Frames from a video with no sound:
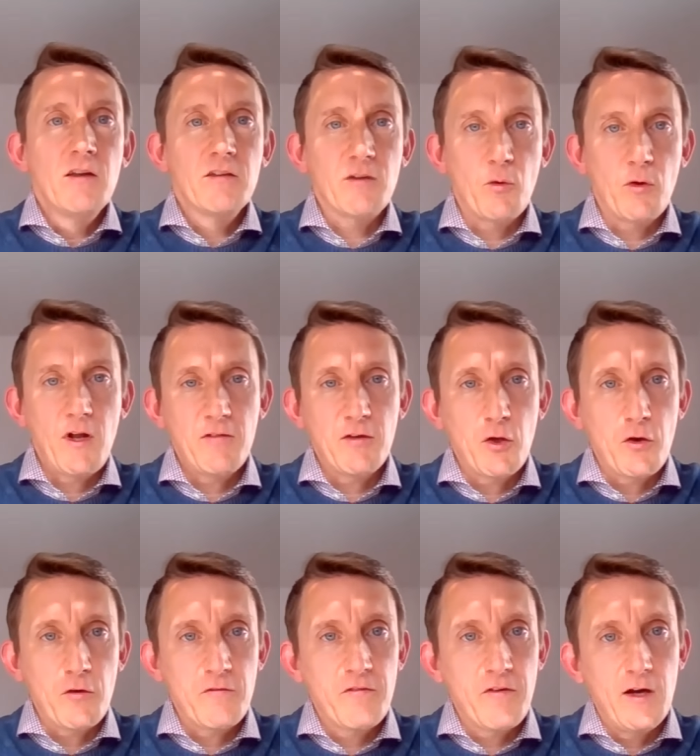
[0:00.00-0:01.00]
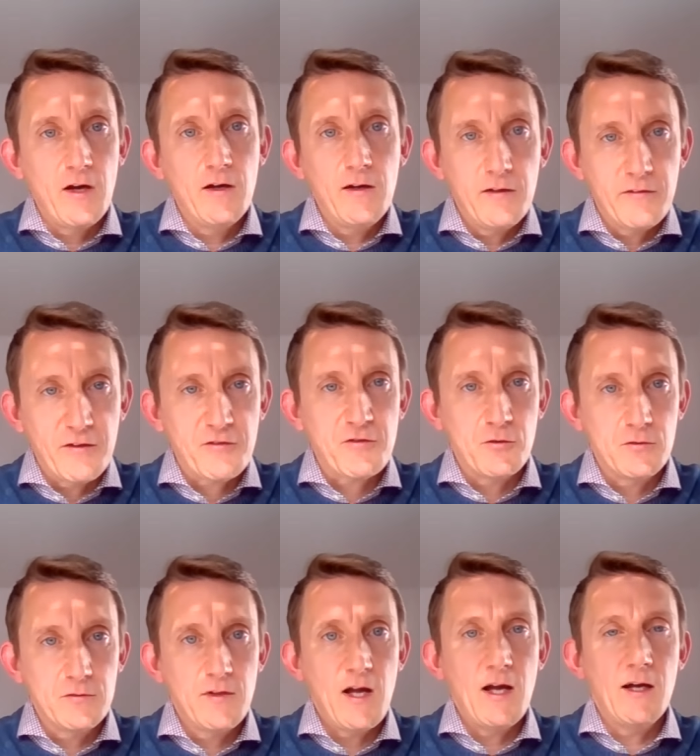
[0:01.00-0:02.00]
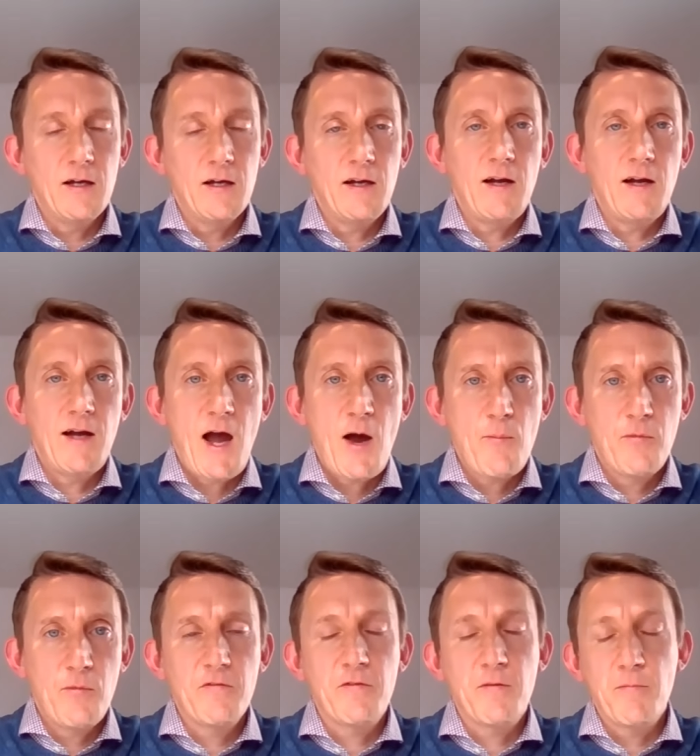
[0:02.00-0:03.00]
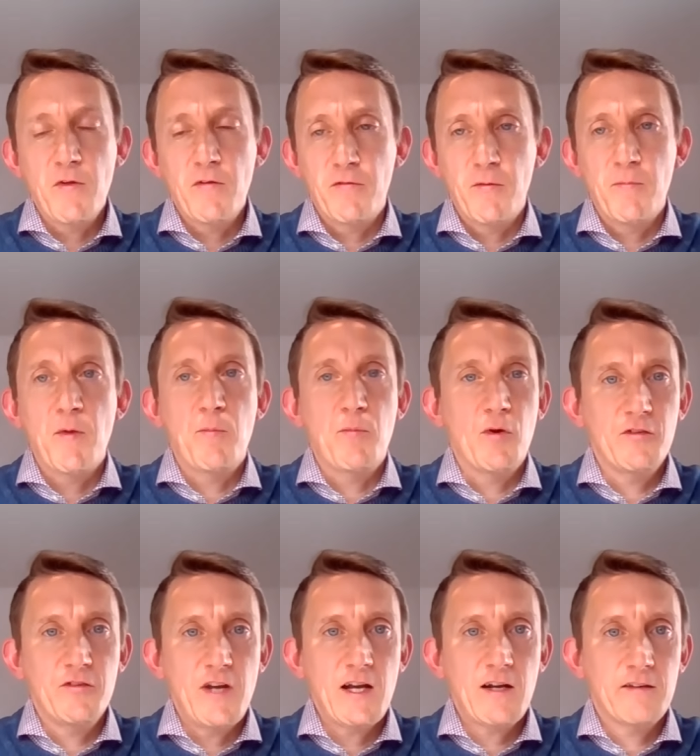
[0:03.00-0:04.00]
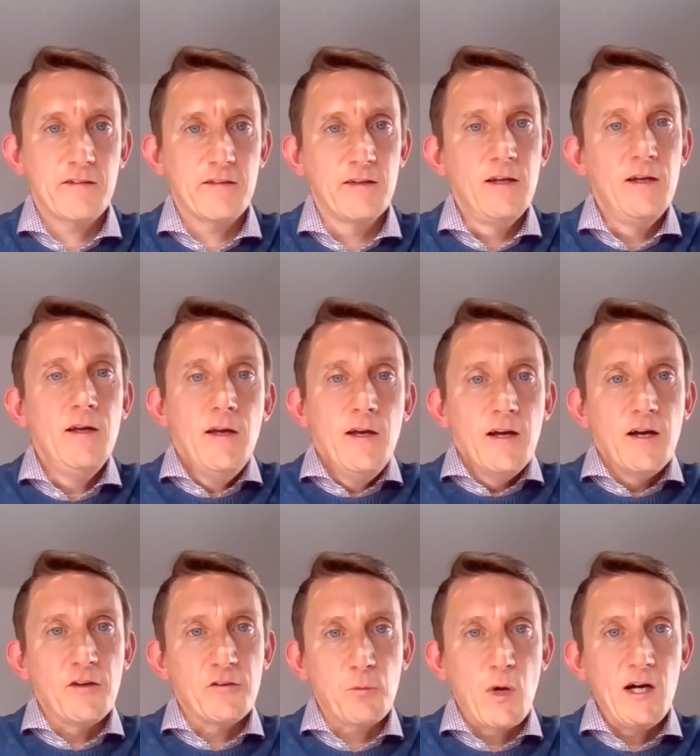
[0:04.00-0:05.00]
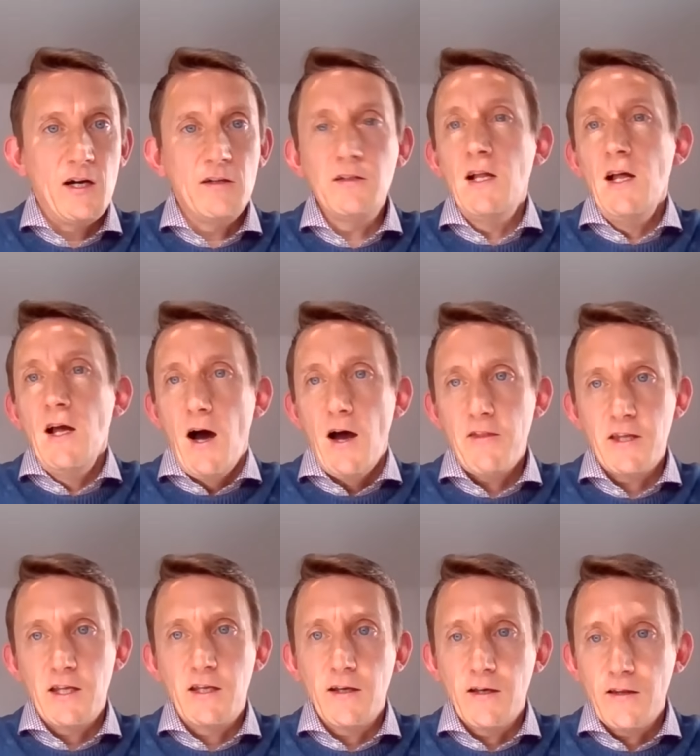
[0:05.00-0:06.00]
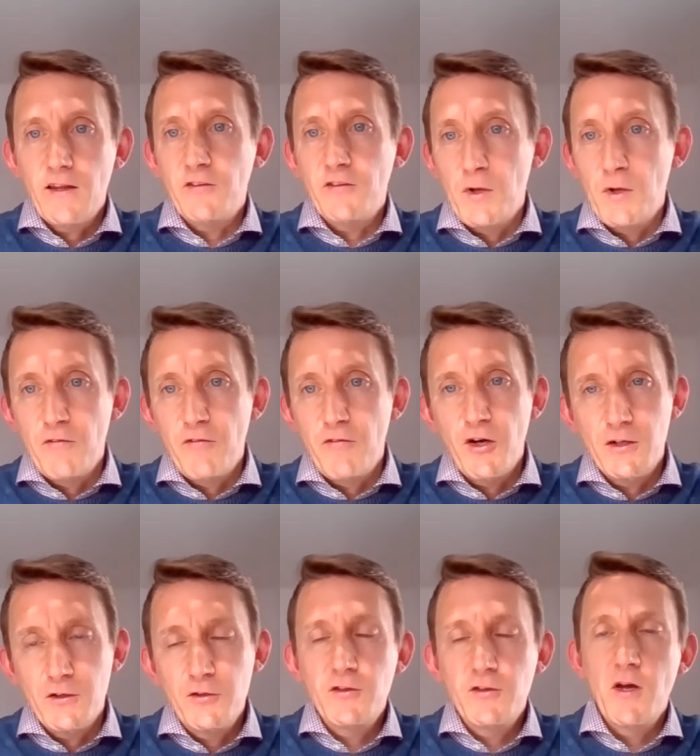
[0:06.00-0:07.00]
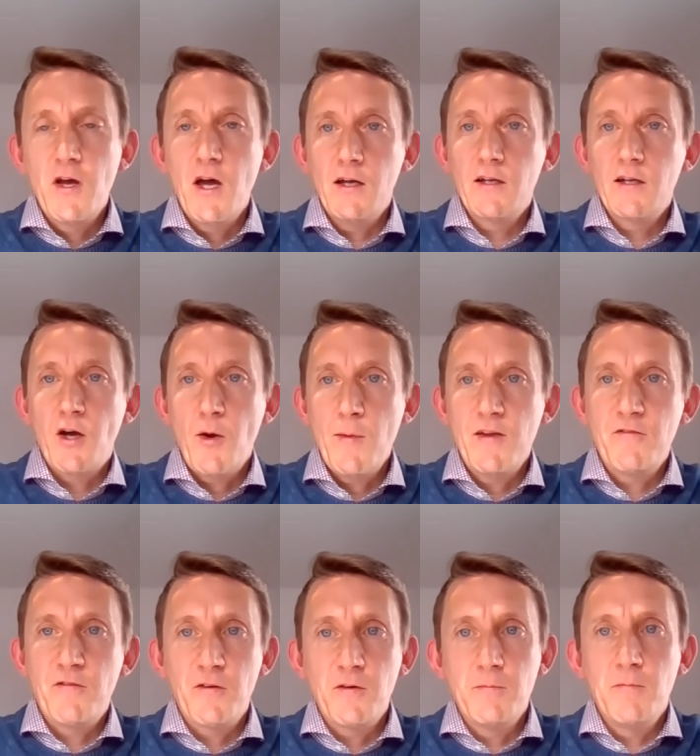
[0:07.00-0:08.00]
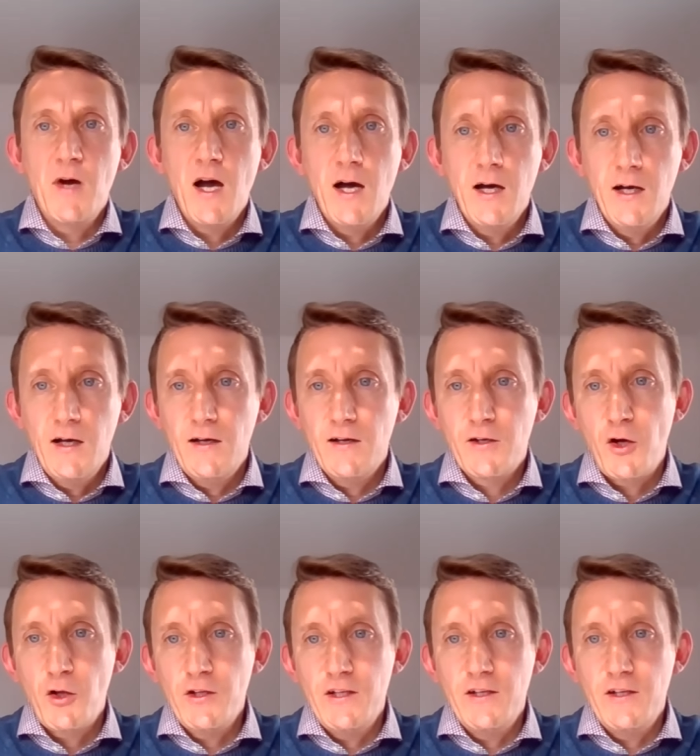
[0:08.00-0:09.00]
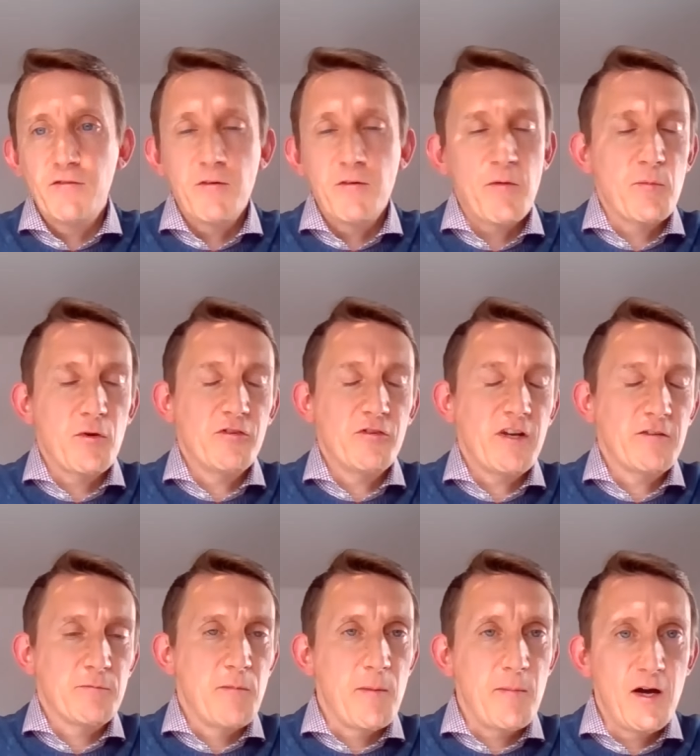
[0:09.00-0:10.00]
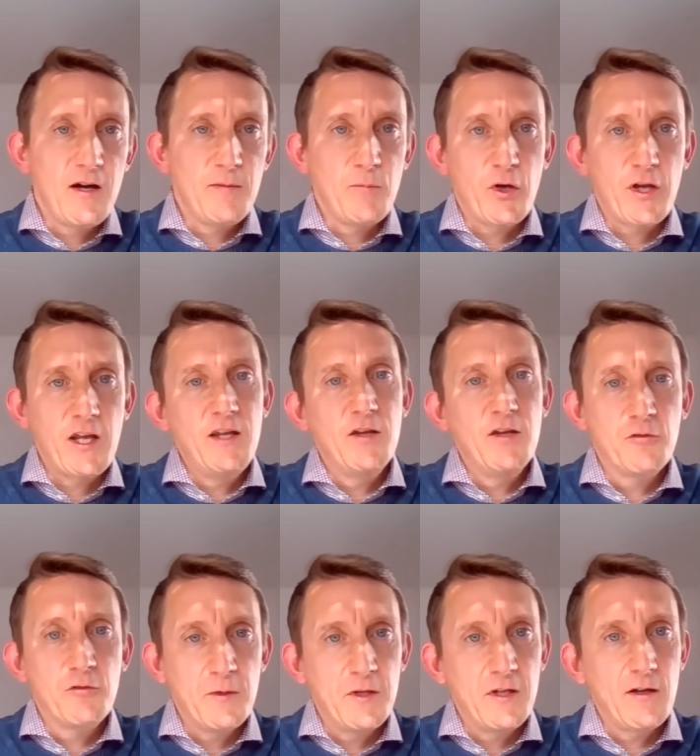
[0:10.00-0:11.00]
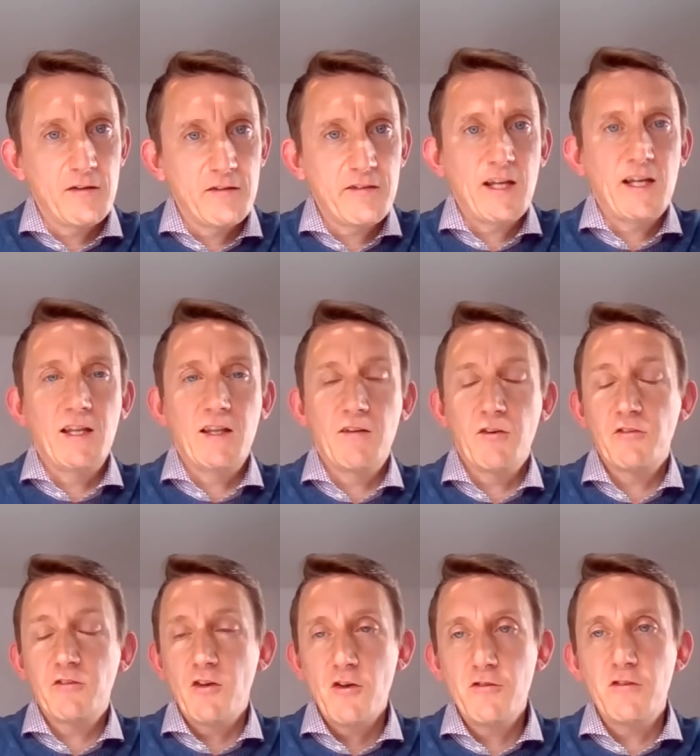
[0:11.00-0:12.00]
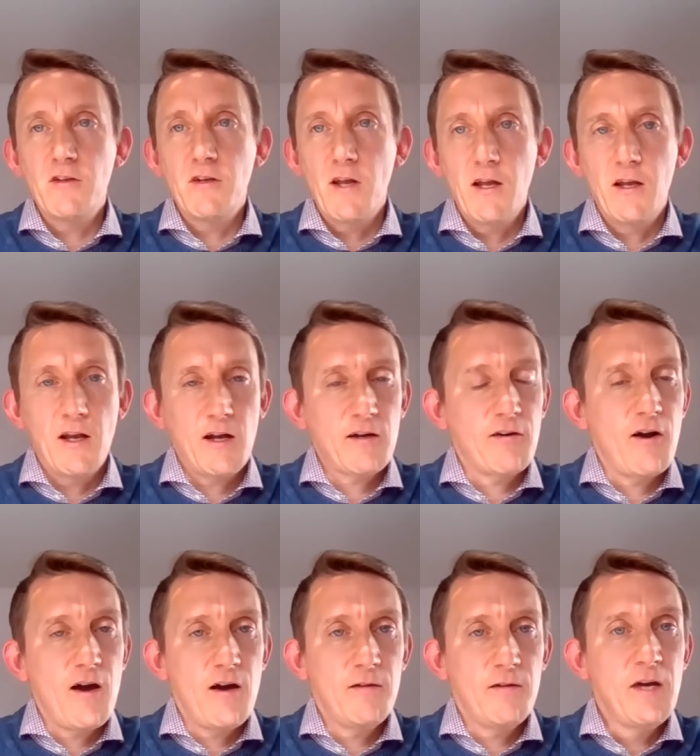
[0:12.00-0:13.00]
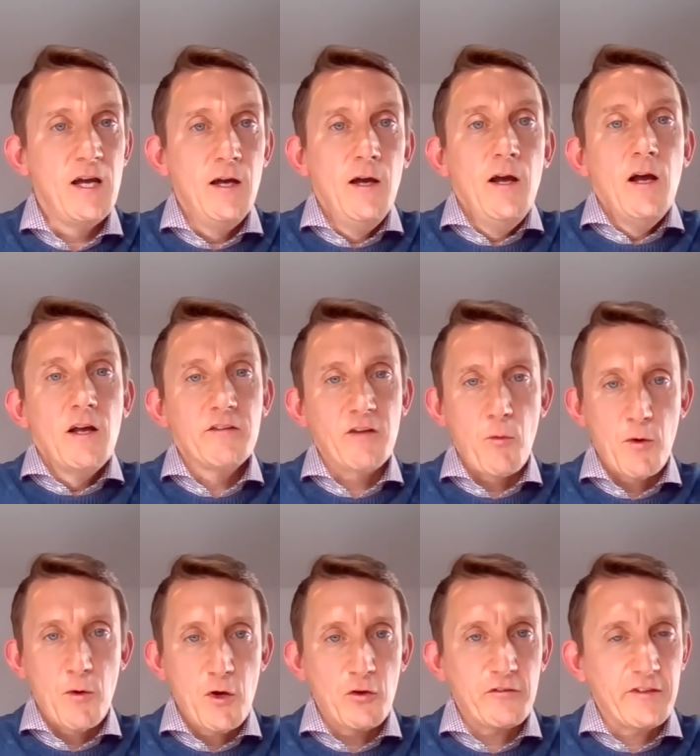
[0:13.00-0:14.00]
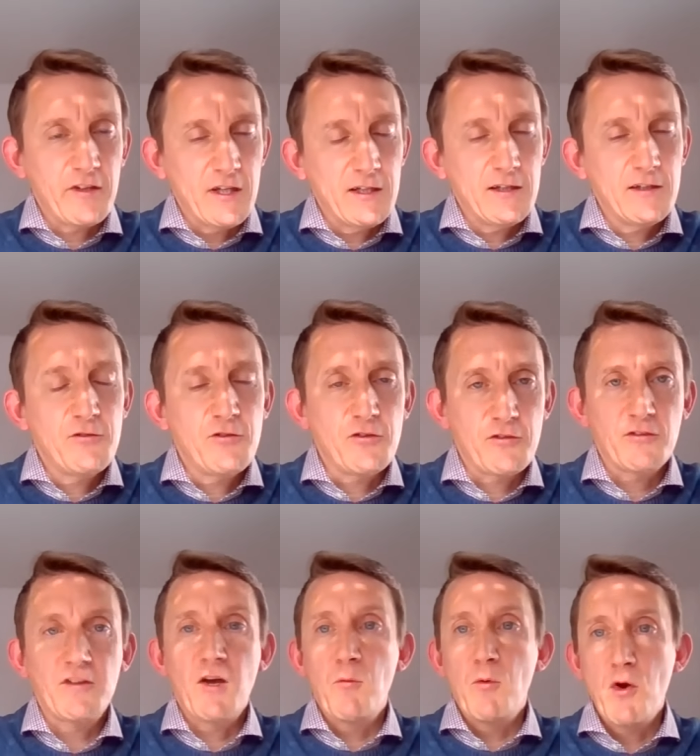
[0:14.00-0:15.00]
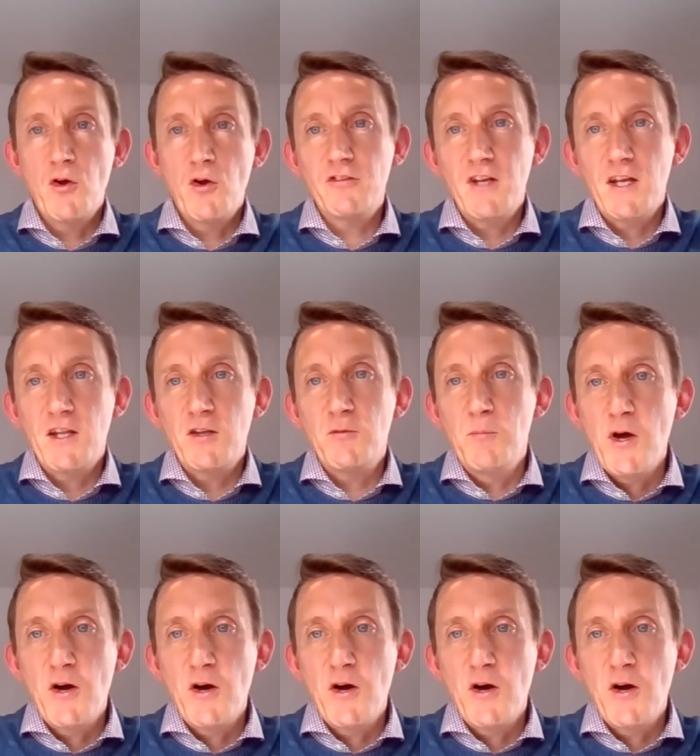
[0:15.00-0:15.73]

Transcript: so we'll have a lot of uh, additional uh, output from the, from the project as well. I think uh, there's been a very good uh, comment from uh, a colleague from the project, Mama Monet, who's been undertaking the research in, in Accra. So we're not, uh, just to say, we're not saying that